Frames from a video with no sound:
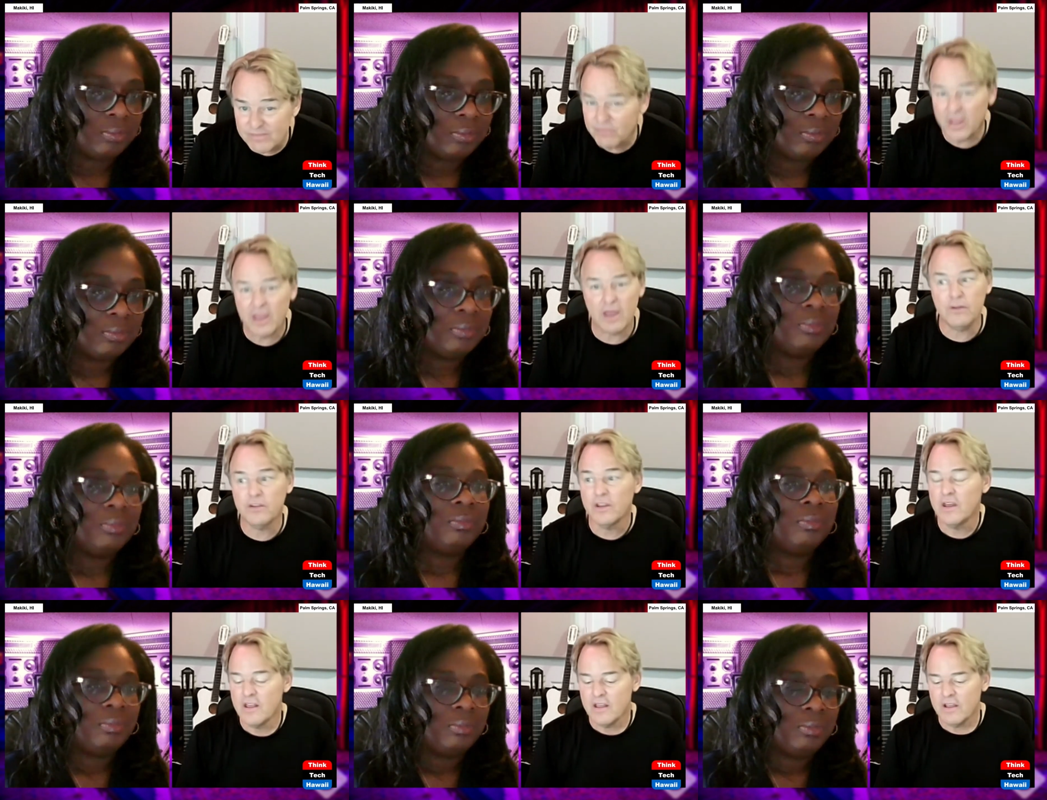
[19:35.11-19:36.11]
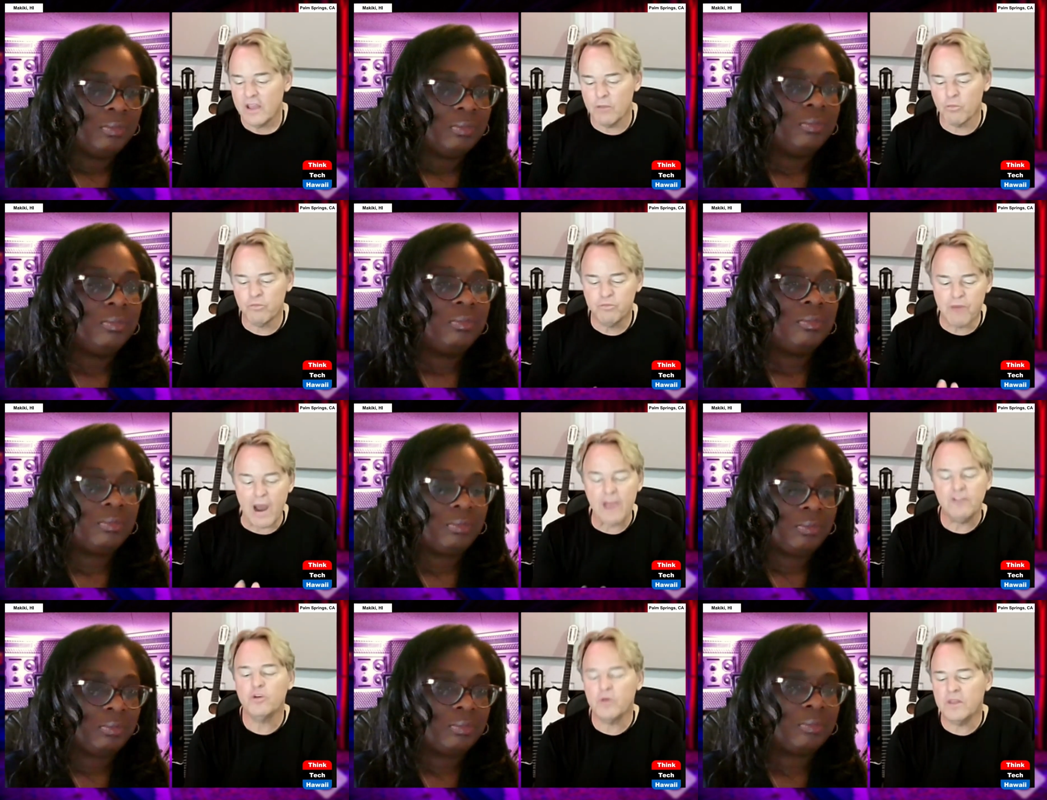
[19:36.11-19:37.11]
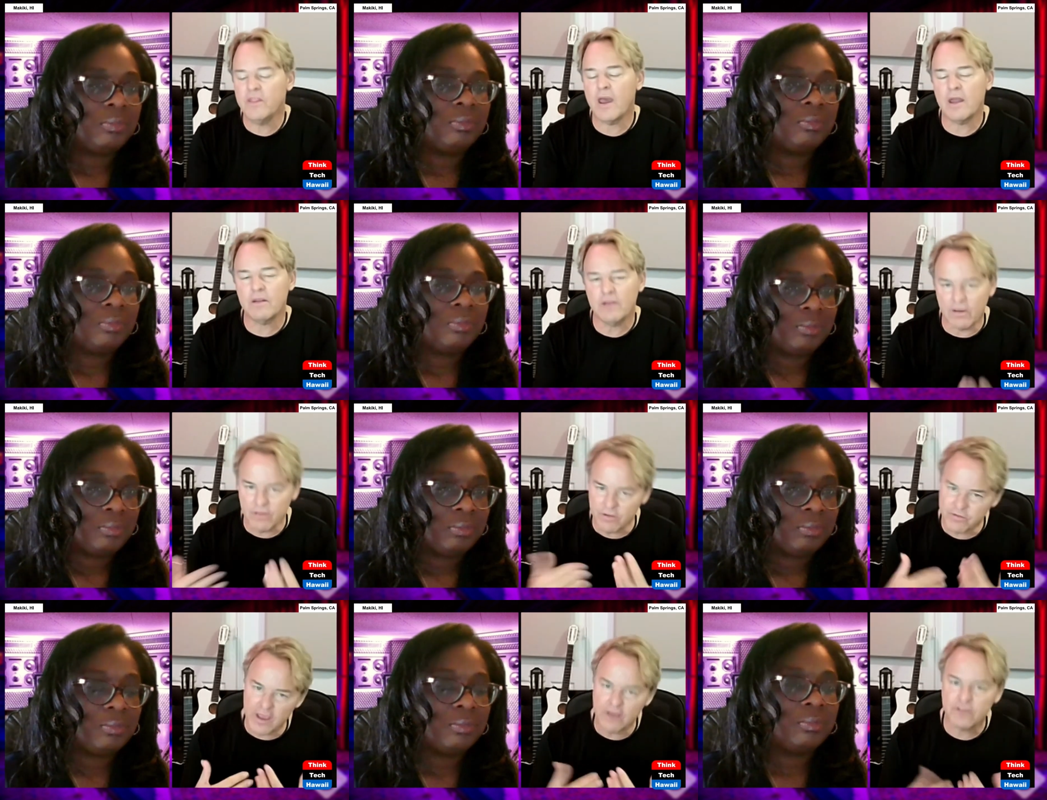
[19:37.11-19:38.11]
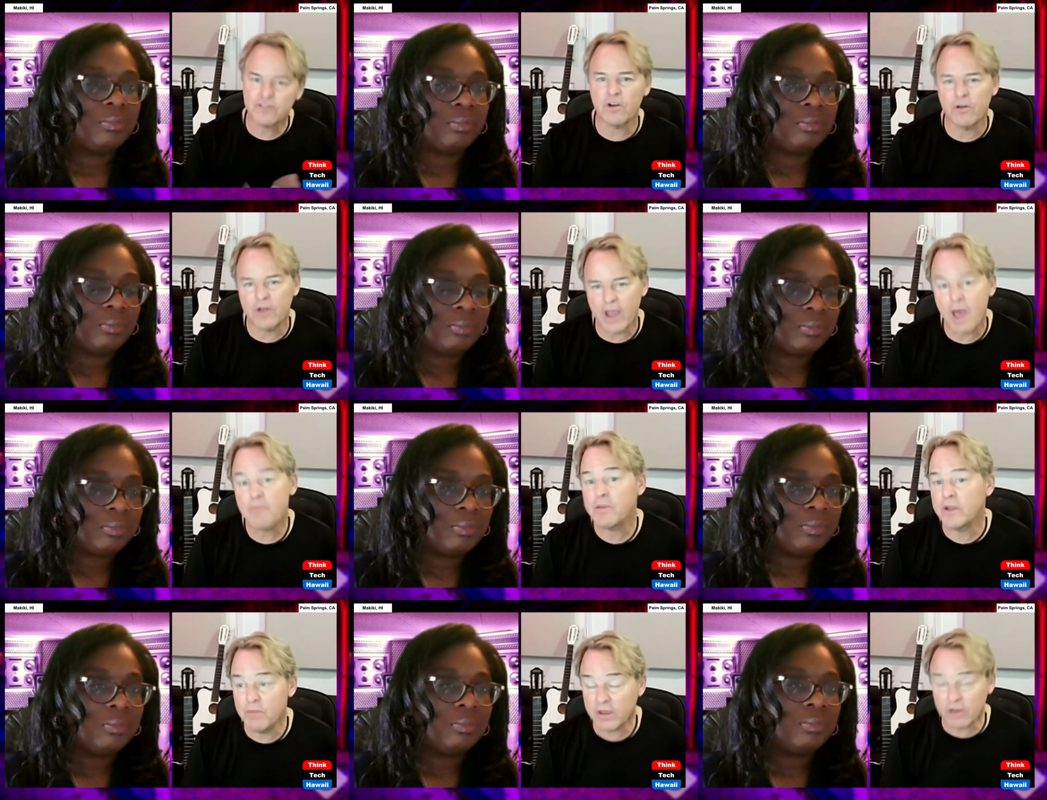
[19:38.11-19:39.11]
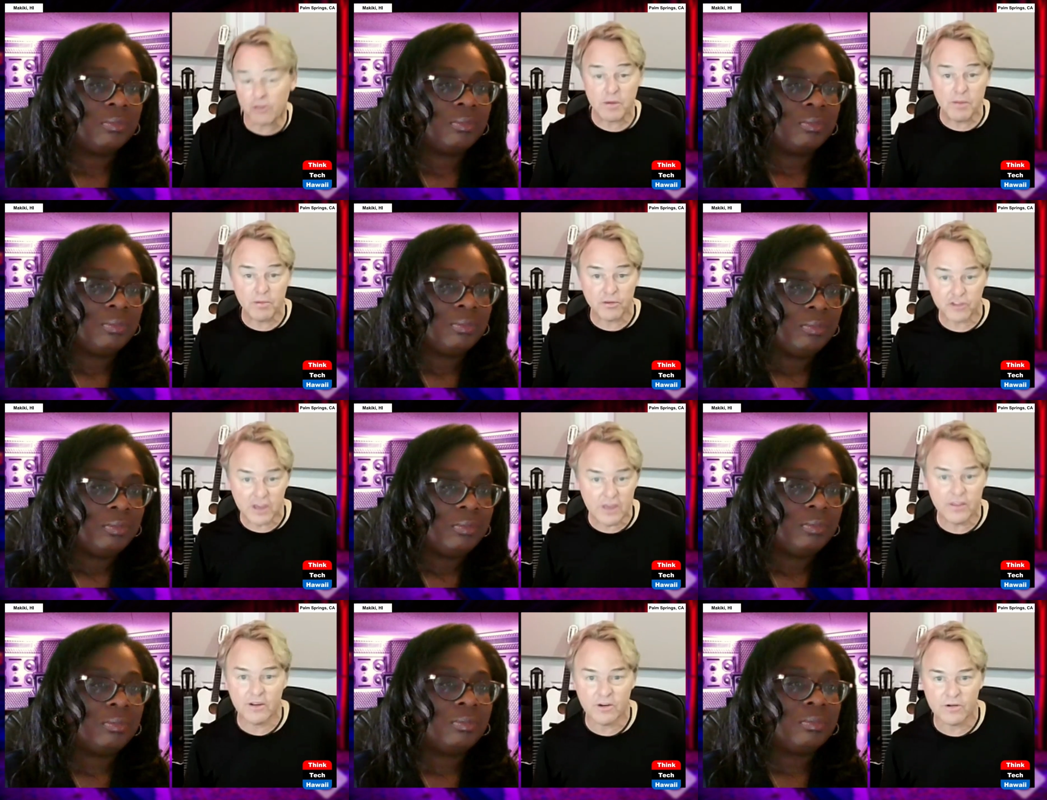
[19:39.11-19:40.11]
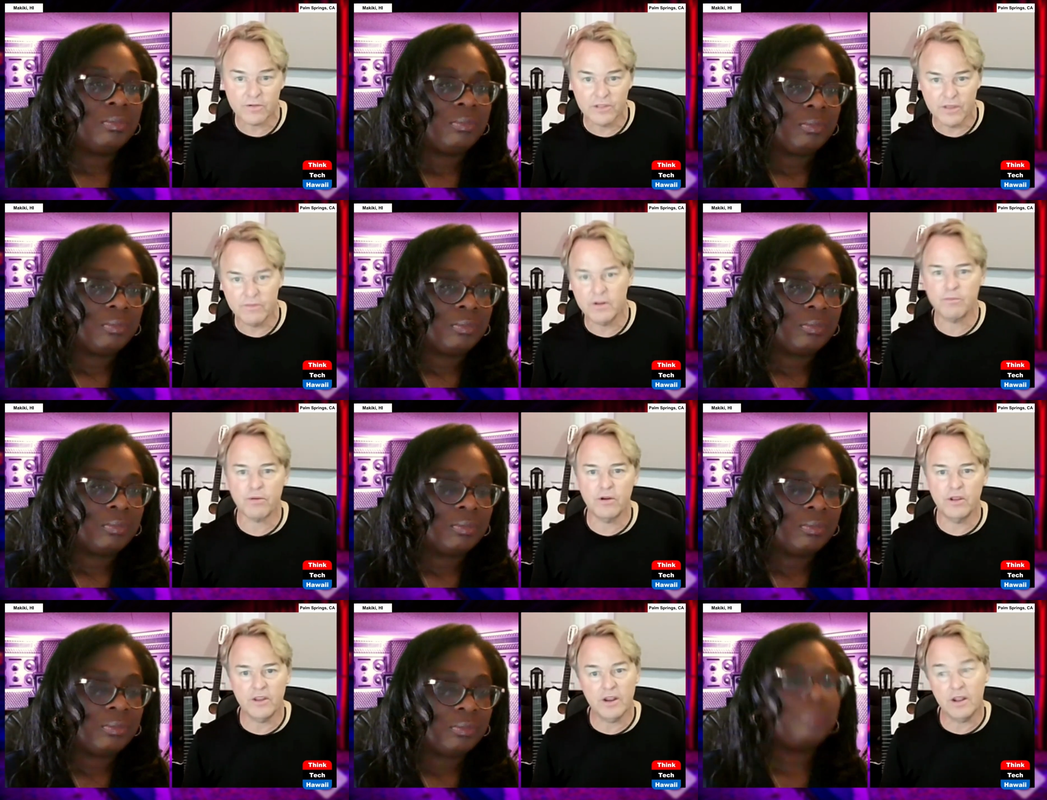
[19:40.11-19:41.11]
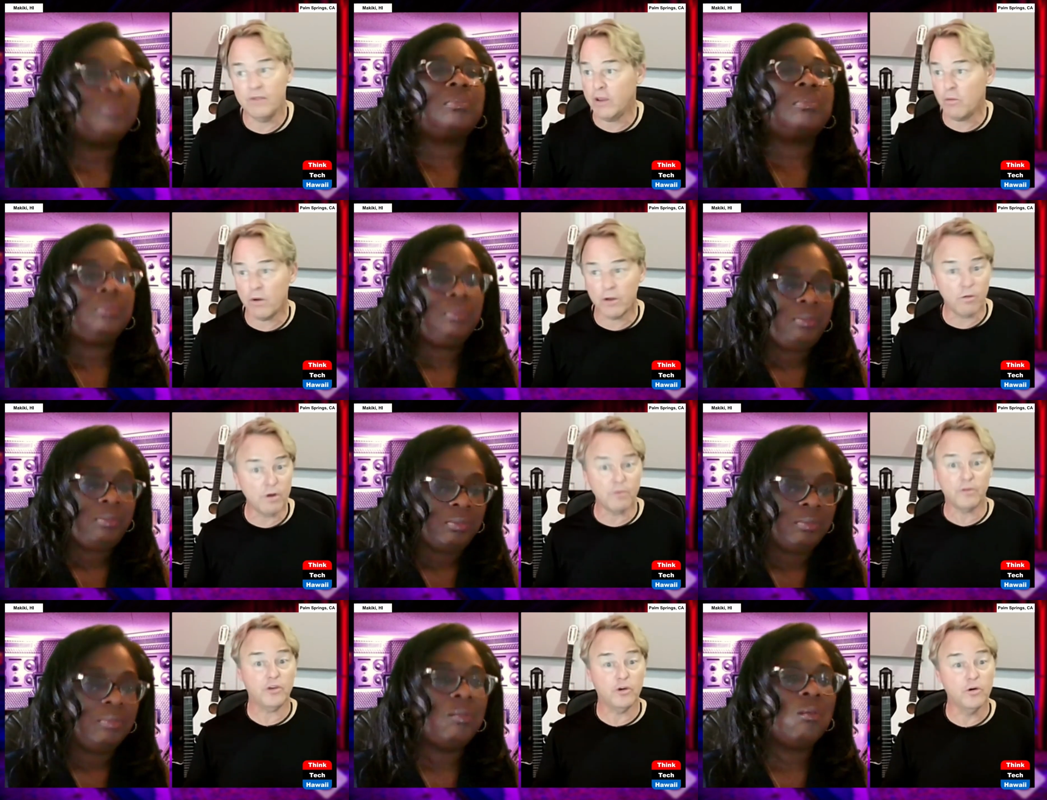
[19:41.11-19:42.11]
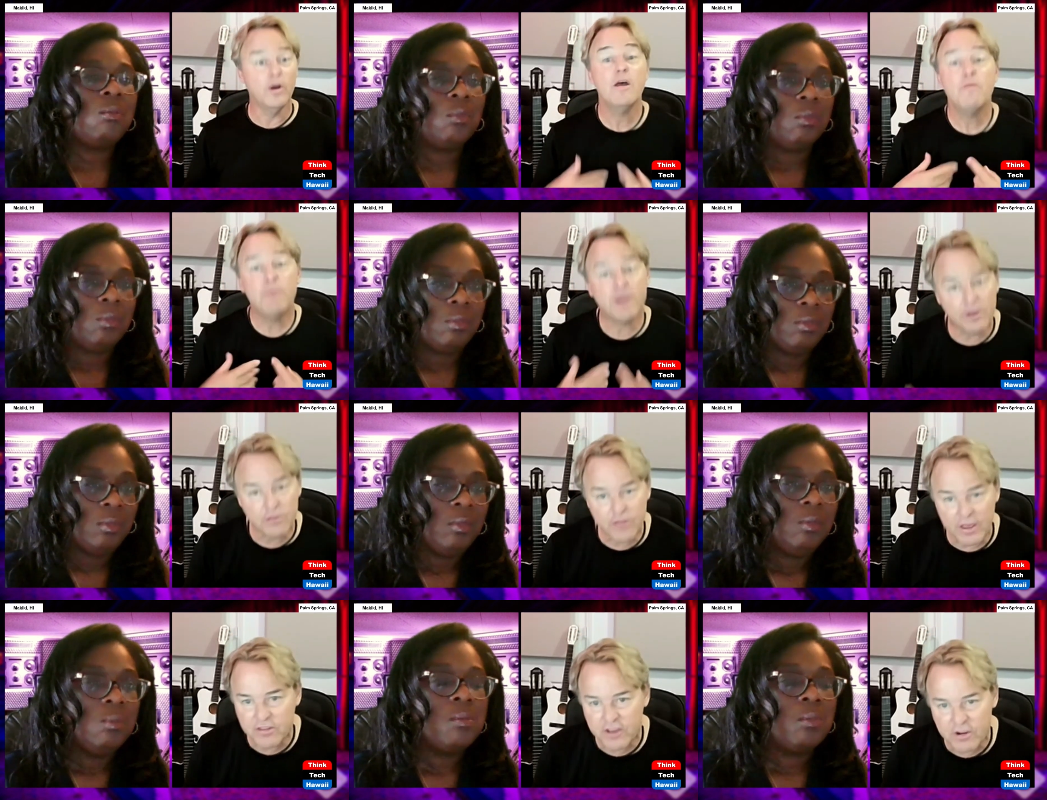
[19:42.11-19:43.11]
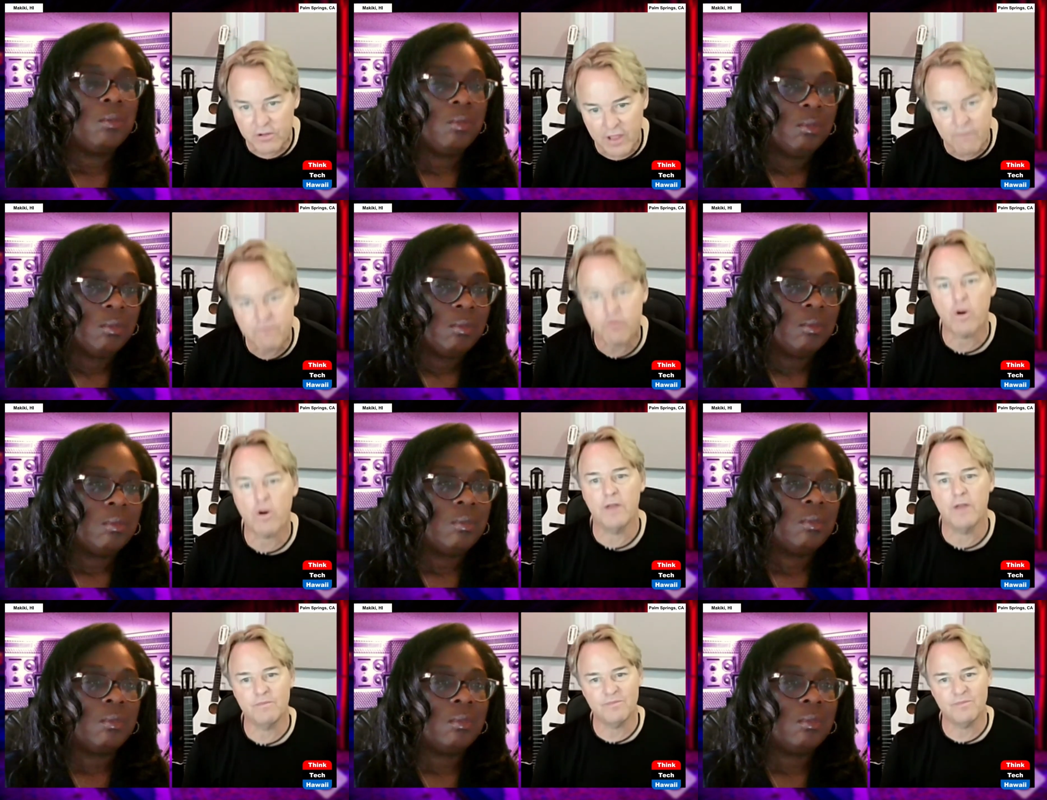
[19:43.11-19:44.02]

Speaker 1: And, and by doing that, other things start happening, because people see that you're living and breathing it, and they want to work with you because they see your love for it.